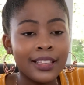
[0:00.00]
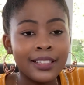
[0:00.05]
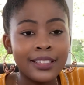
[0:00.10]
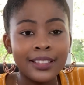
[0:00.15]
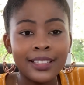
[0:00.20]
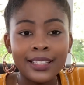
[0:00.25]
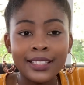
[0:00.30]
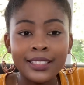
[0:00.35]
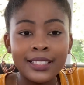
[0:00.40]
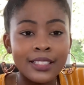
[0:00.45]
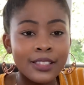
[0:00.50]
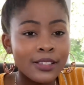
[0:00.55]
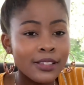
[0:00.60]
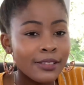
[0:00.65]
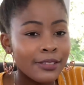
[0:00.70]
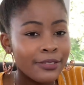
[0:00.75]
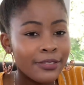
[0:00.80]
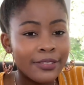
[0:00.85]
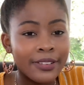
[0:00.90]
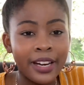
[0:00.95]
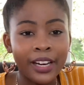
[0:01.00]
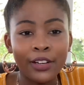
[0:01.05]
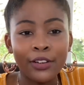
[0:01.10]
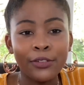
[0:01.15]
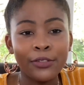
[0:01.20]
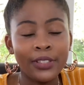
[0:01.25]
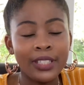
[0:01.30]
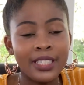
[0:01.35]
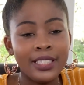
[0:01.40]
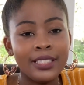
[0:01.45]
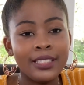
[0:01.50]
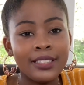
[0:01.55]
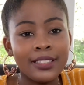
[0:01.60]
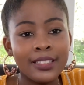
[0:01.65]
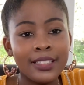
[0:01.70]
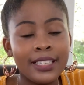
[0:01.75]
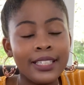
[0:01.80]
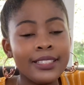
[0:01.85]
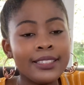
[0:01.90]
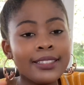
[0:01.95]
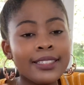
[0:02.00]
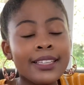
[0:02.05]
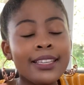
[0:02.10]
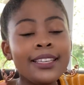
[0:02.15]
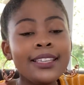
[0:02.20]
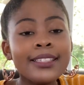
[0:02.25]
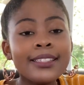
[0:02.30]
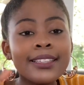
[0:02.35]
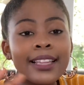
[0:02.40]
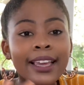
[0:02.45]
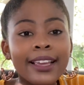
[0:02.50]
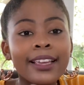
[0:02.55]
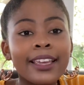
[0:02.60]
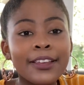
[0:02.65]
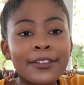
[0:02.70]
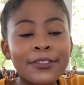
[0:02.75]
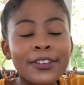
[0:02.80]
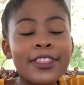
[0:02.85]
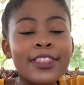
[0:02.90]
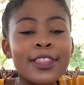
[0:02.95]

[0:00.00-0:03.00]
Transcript: there's this friend of his. He's like even